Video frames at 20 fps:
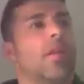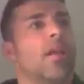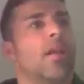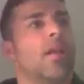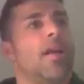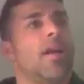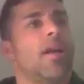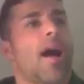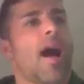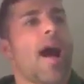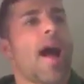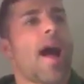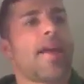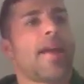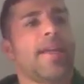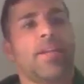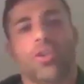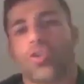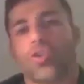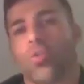so
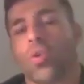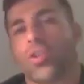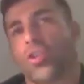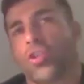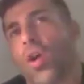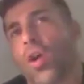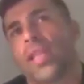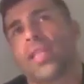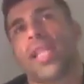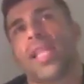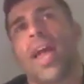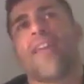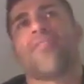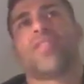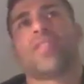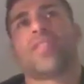I left